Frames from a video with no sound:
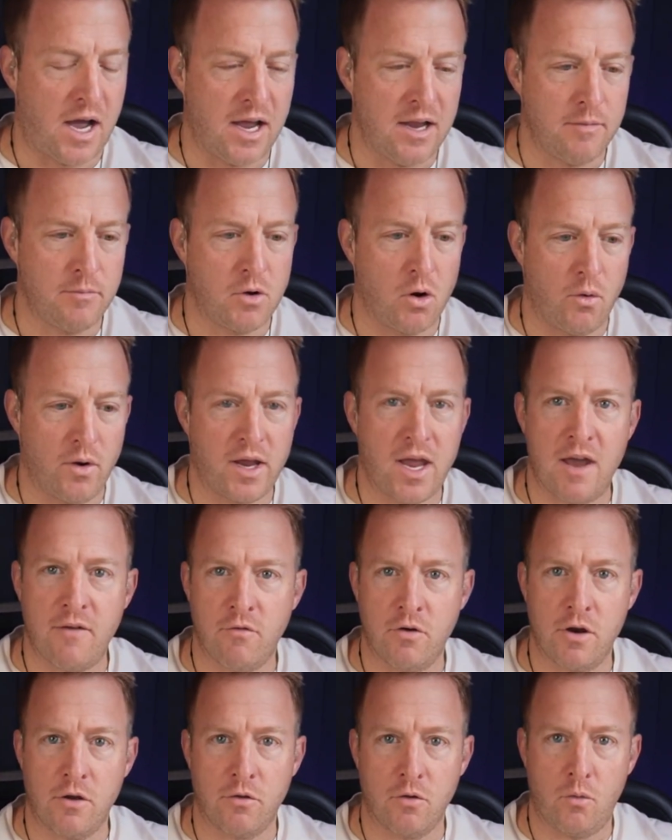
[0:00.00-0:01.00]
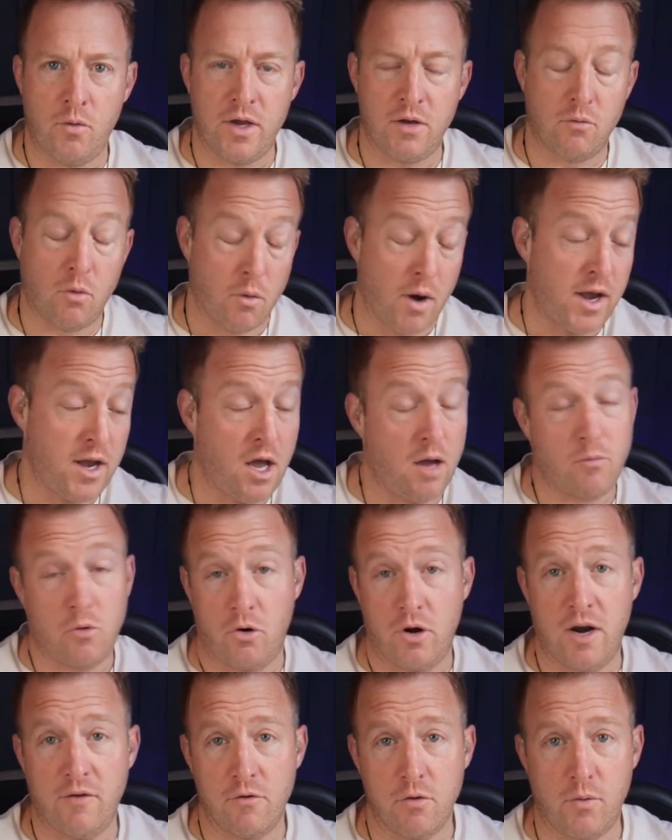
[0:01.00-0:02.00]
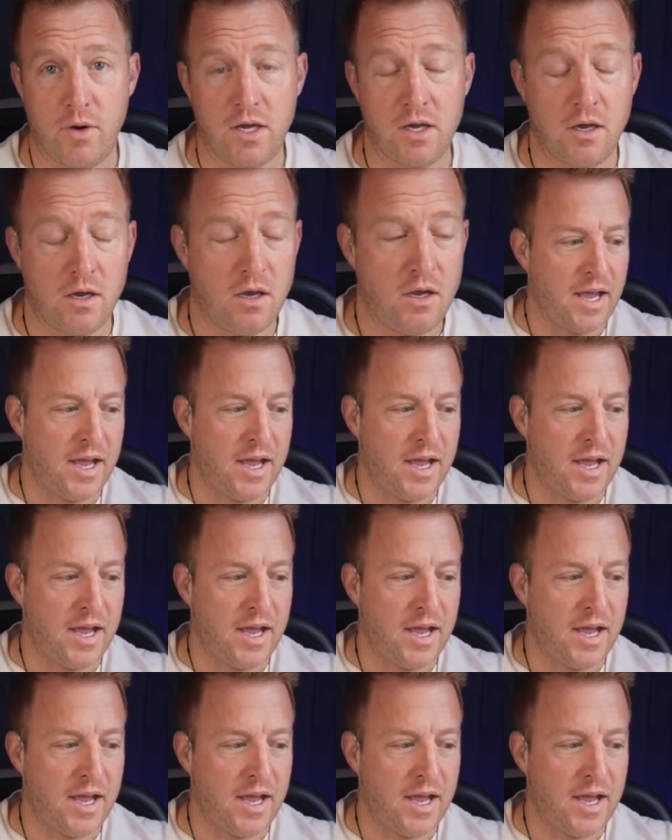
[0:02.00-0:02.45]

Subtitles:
I am going every other week. Well, right now I'm going every week.